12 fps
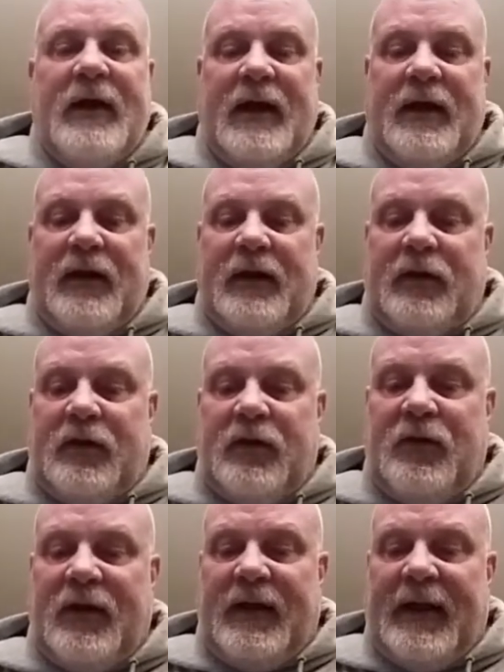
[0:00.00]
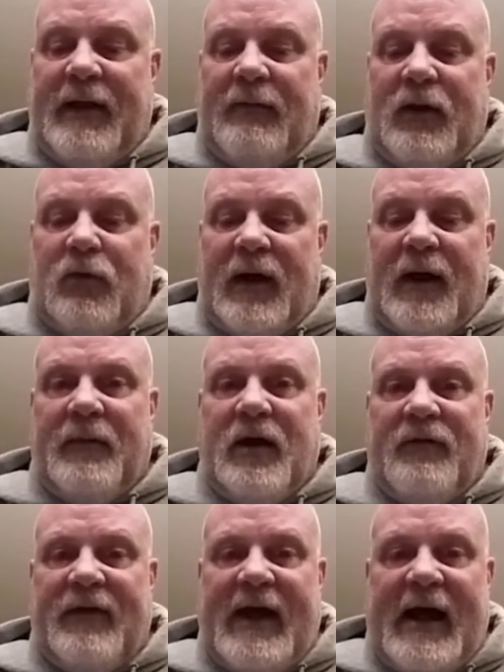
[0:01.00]
and including a
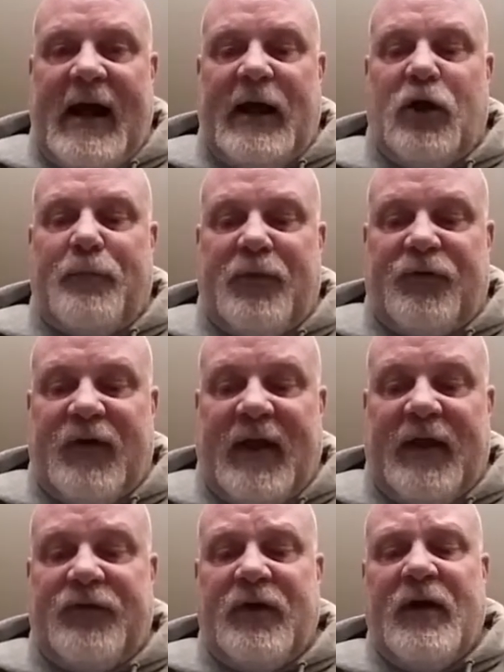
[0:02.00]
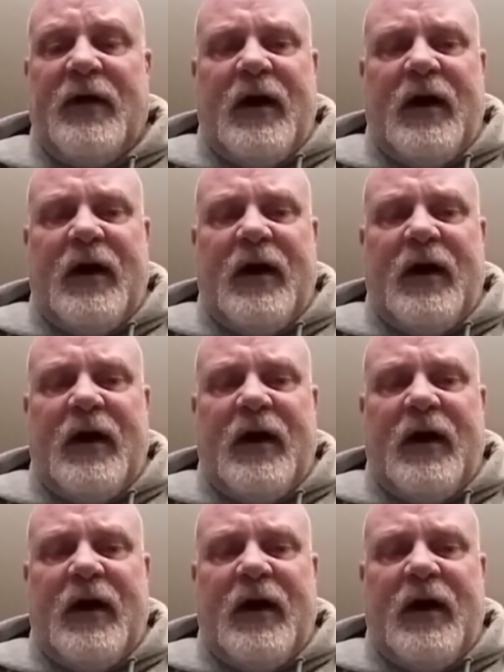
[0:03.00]
requirement of a higher percentage